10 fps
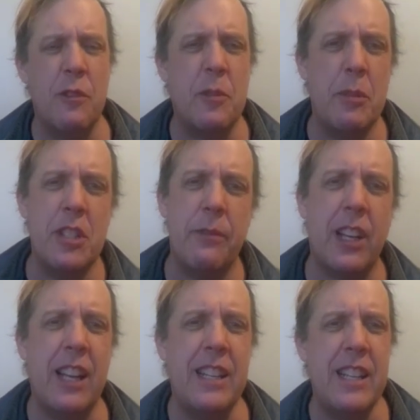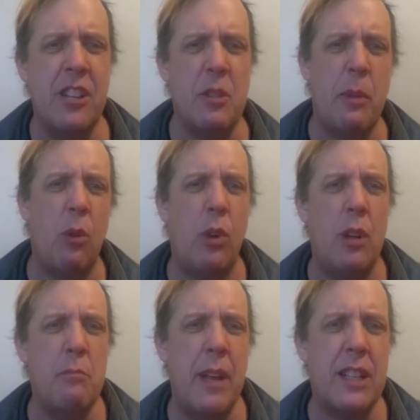of specific ideas about
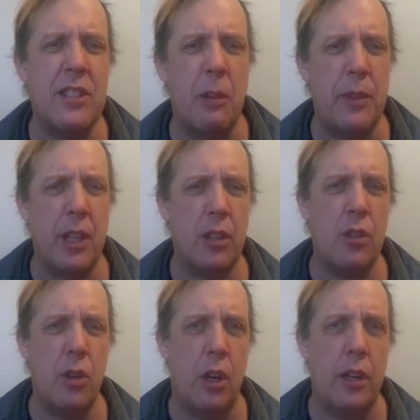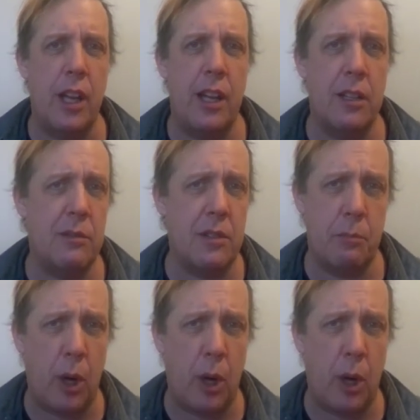what makes something good, and it,